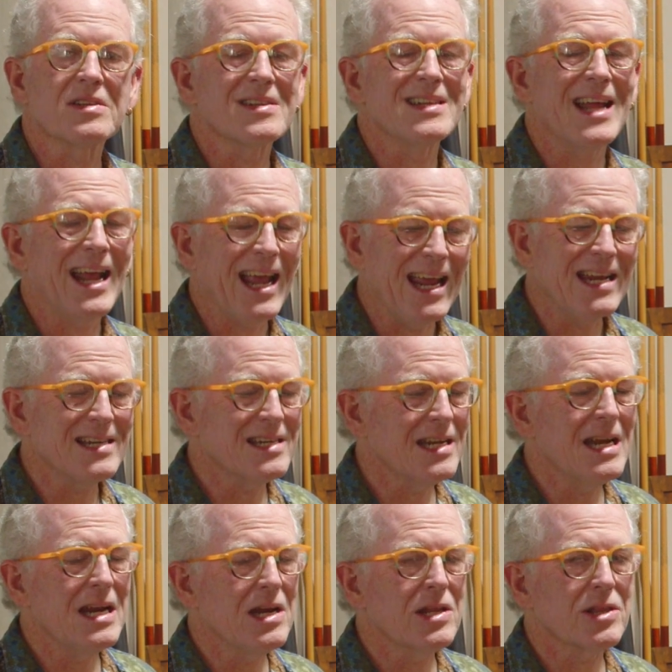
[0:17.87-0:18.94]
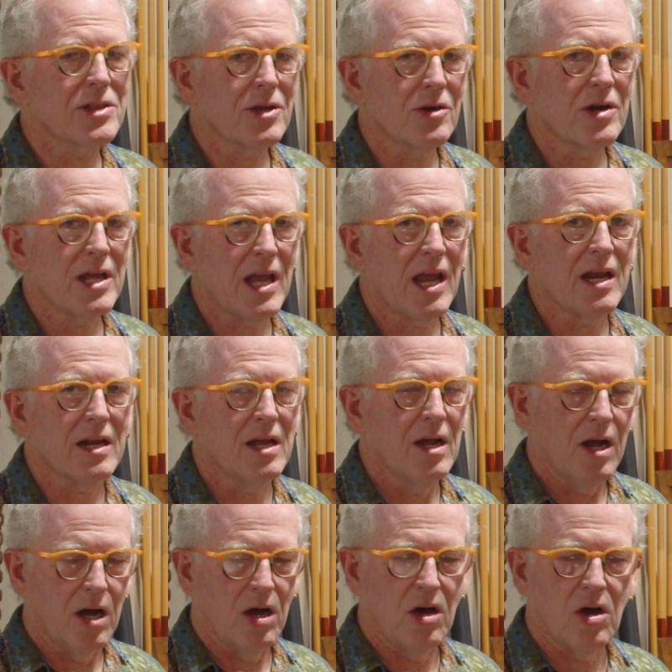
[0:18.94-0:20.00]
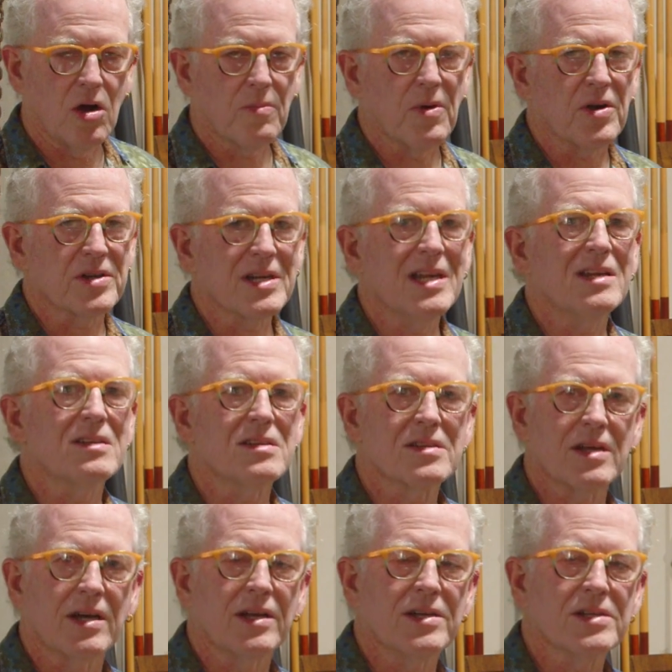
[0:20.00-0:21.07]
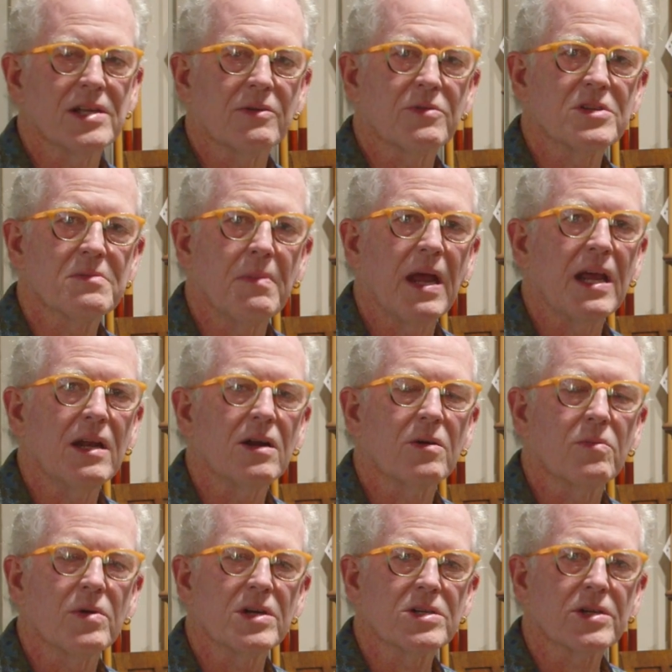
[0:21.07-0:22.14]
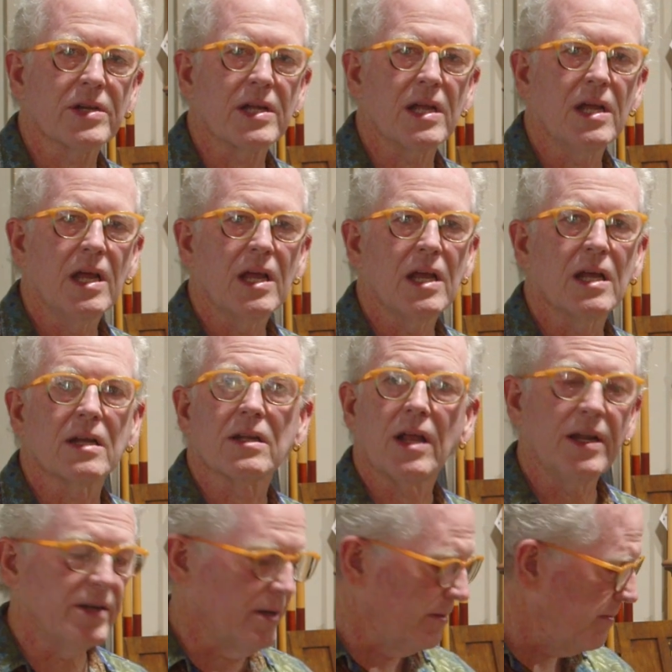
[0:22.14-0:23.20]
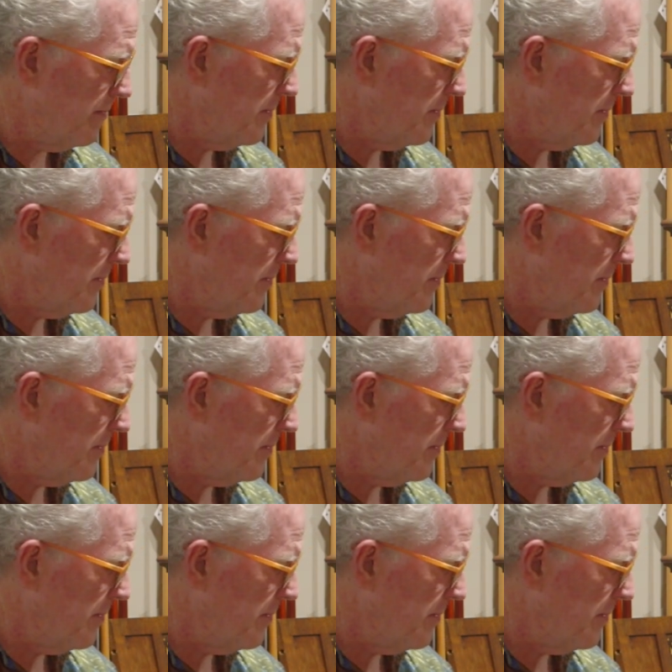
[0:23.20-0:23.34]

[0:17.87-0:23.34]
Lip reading: It's an 1838 Hulbert Sons that was made originally in London.